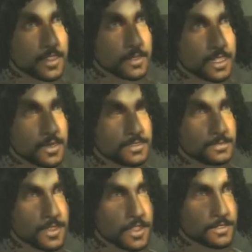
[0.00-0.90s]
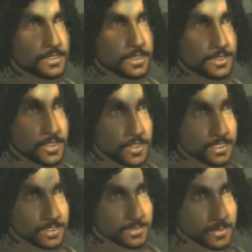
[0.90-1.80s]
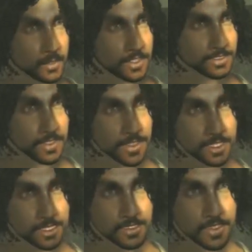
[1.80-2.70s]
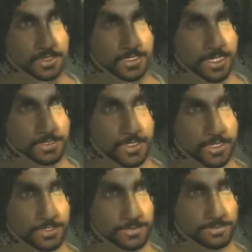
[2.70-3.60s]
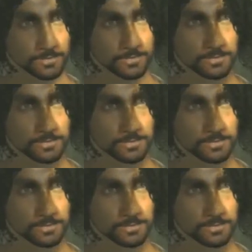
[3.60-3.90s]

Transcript: to acquire explosives in the jungle. You do not need to know the details.